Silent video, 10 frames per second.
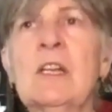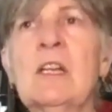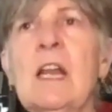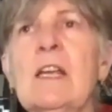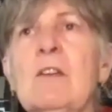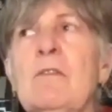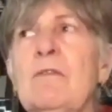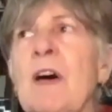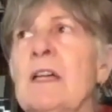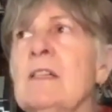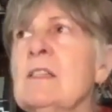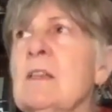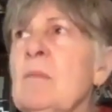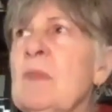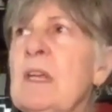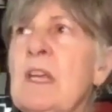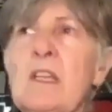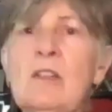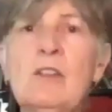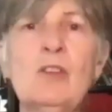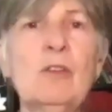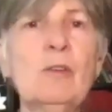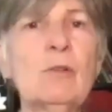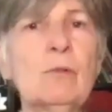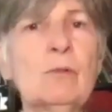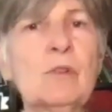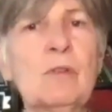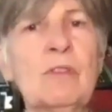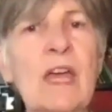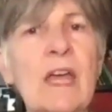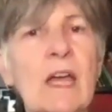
I'd like you to find something in you to thank.